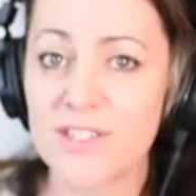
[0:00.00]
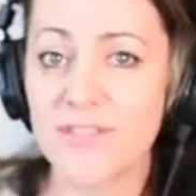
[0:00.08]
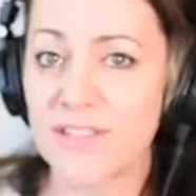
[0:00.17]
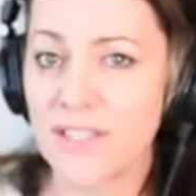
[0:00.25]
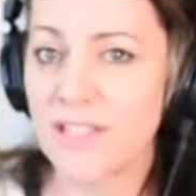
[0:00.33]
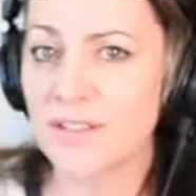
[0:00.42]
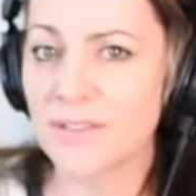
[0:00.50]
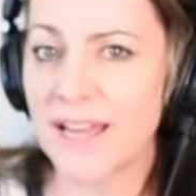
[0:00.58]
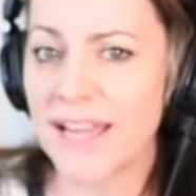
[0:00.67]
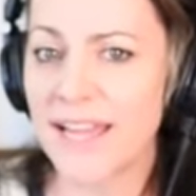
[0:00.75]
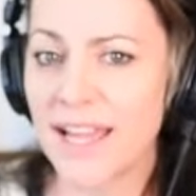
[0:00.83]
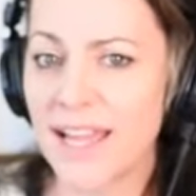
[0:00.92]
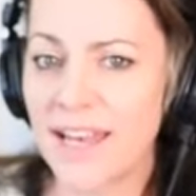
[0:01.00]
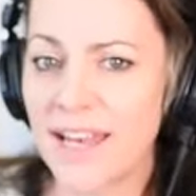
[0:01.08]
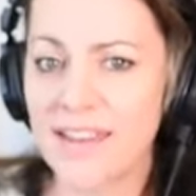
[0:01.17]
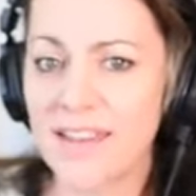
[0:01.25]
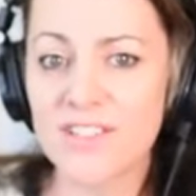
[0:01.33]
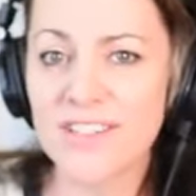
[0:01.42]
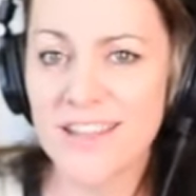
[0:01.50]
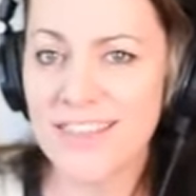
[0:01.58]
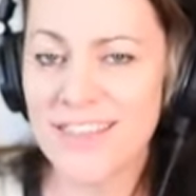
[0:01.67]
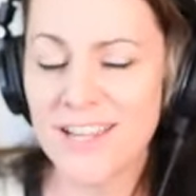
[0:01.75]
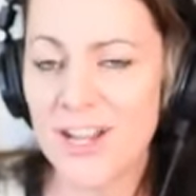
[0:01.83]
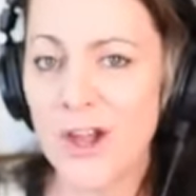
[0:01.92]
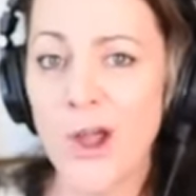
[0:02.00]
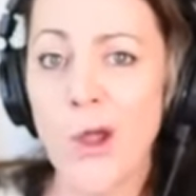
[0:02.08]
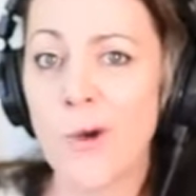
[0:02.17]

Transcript: for you, right? And there's yes. nothing